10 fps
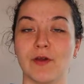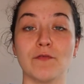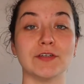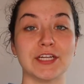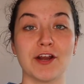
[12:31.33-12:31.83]

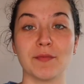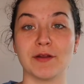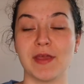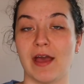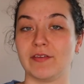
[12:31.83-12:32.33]
For dinner, I'm going to
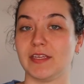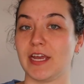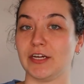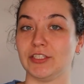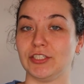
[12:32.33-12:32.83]
be having the
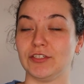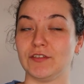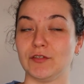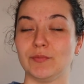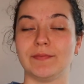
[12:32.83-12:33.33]
carrot ginger
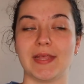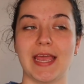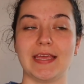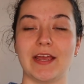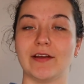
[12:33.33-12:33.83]
soup.
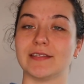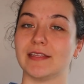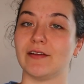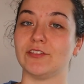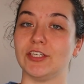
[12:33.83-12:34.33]
Hate carrots,
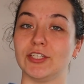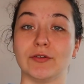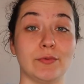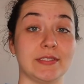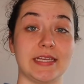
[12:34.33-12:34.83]
love
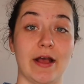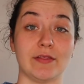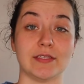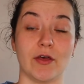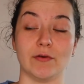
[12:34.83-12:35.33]
ginger. We'll see how
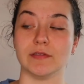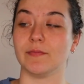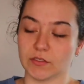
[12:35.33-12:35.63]
this goes.